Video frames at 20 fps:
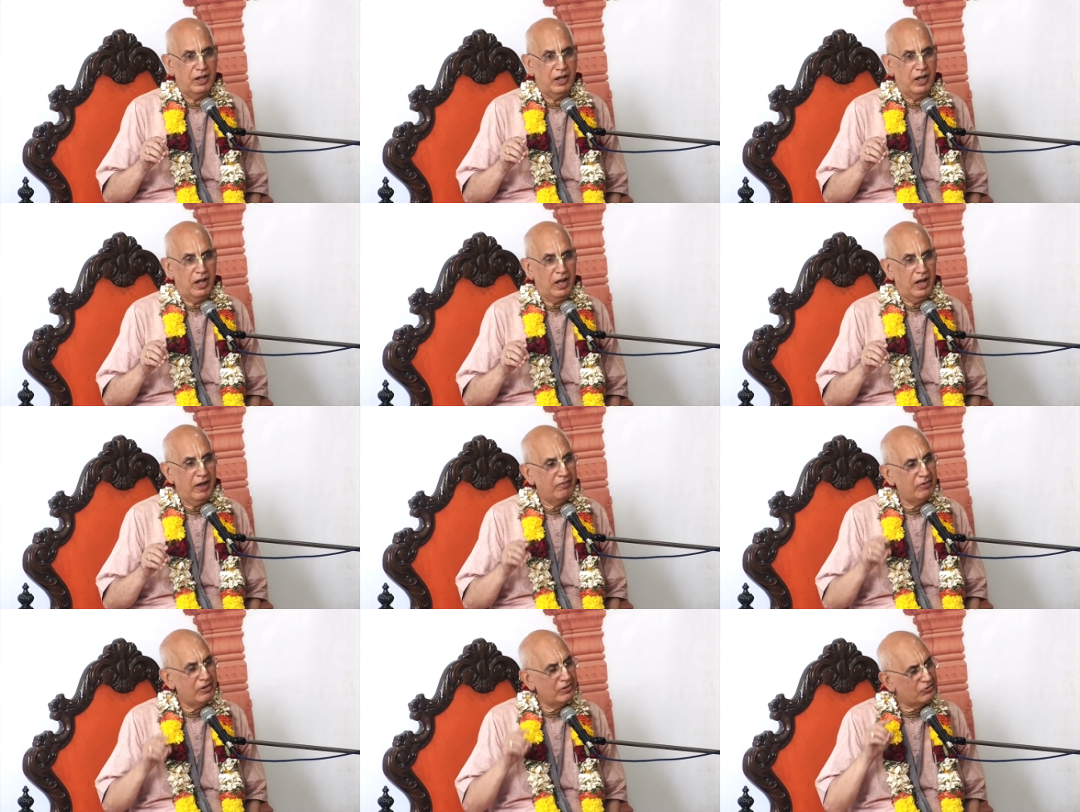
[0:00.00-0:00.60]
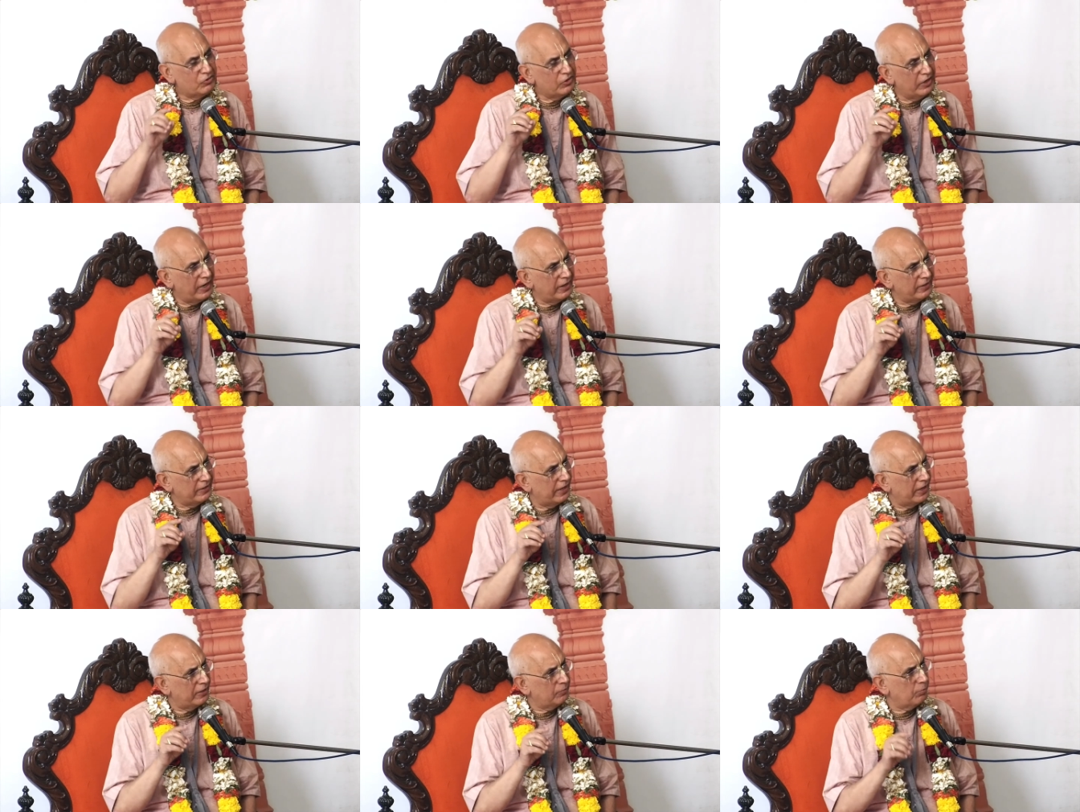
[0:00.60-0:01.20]
I will stay at
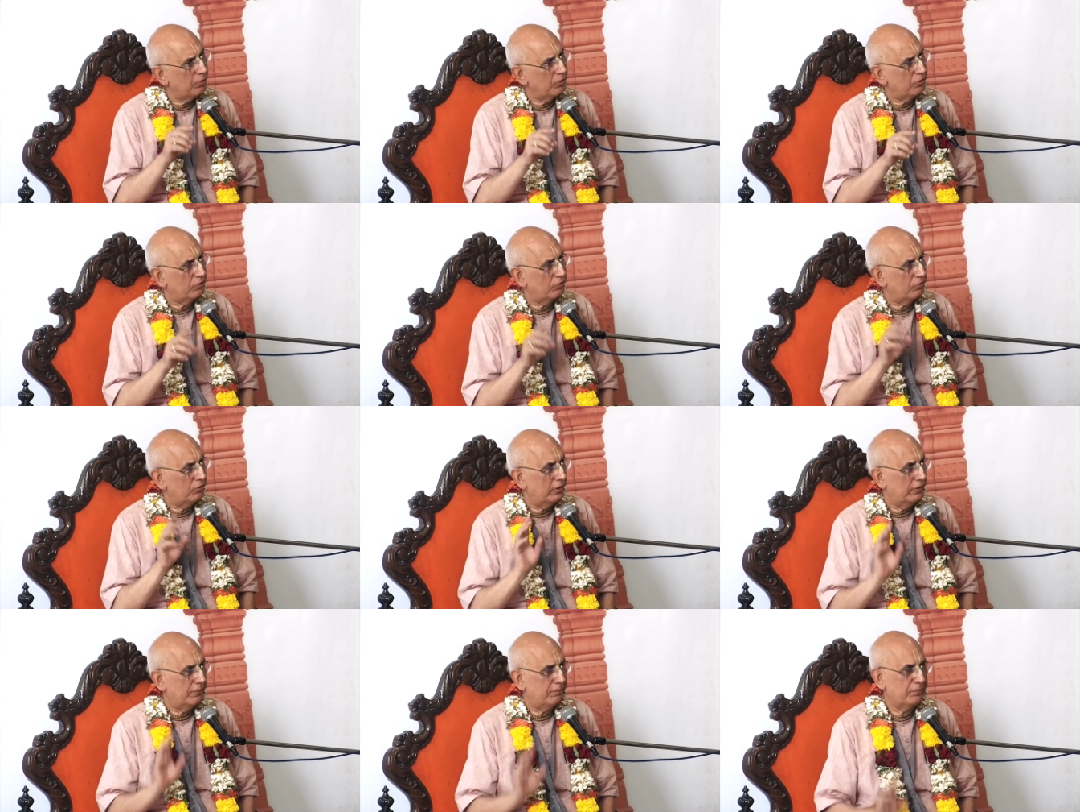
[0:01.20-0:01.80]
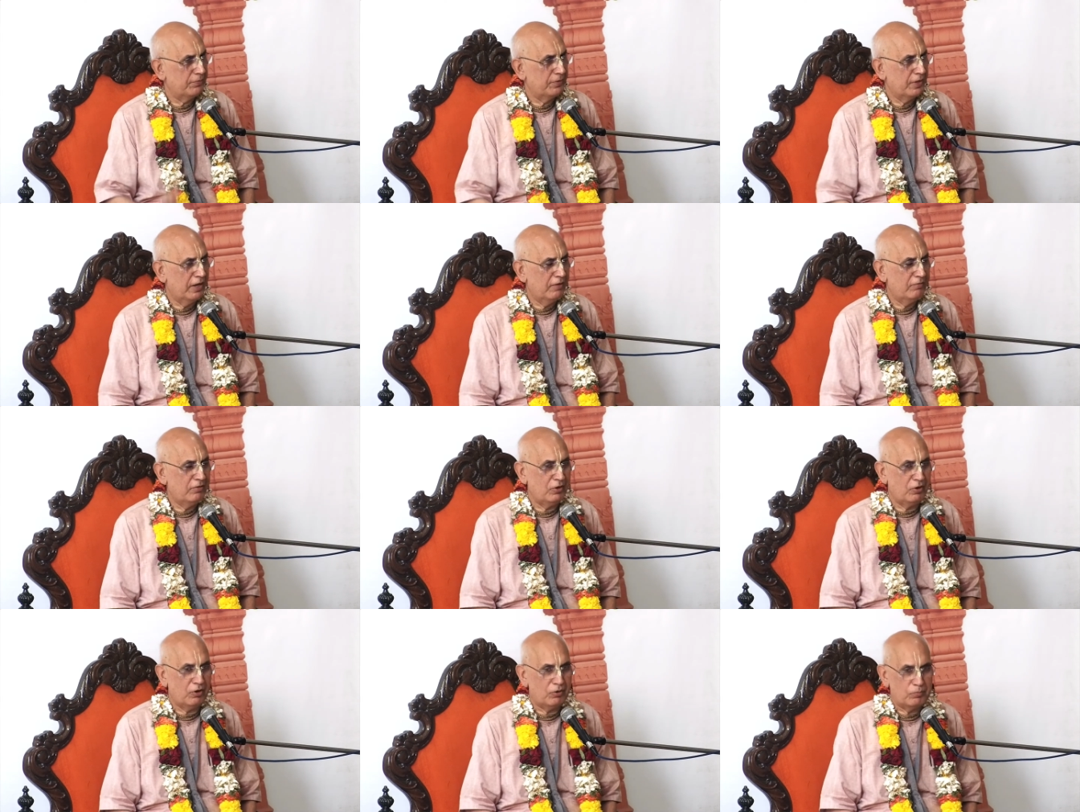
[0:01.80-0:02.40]
that point only. I will
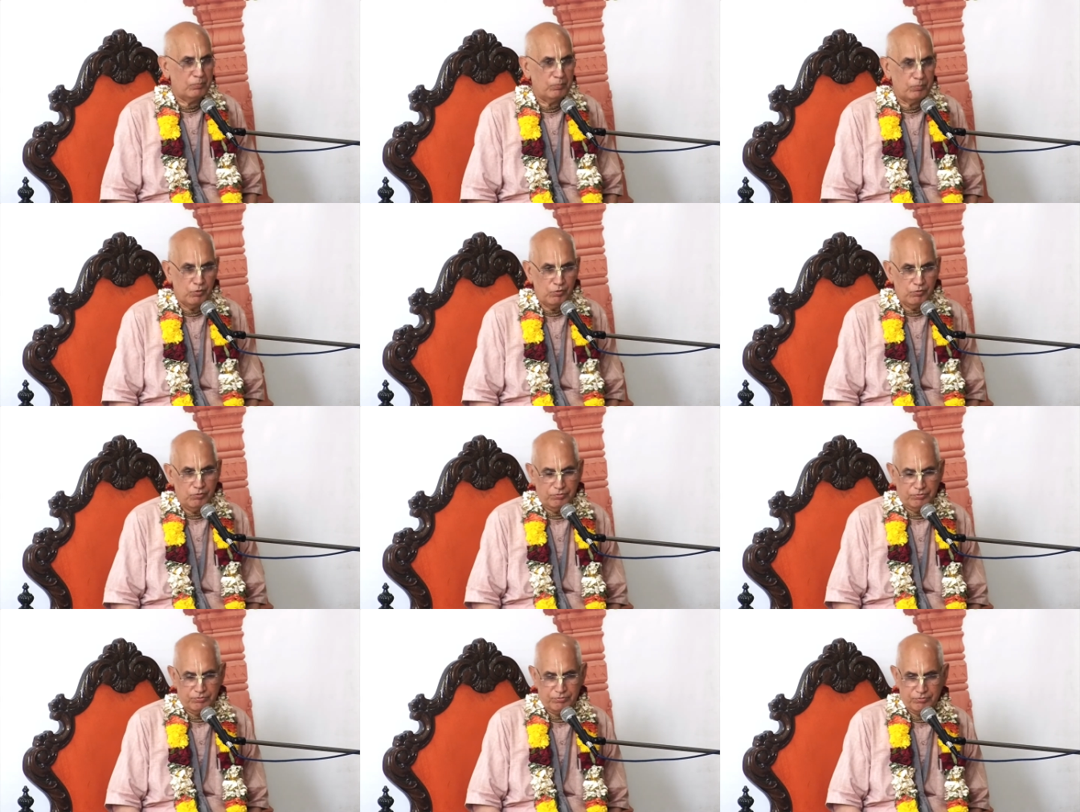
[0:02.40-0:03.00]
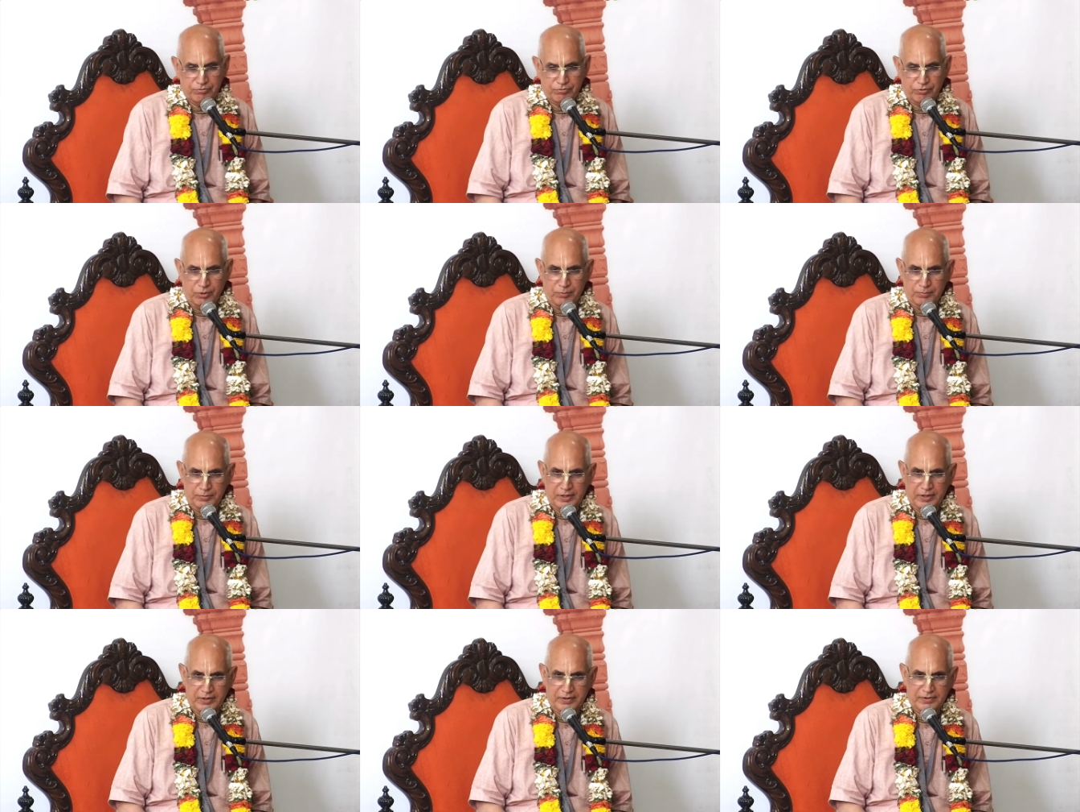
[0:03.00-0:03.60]
not move from there.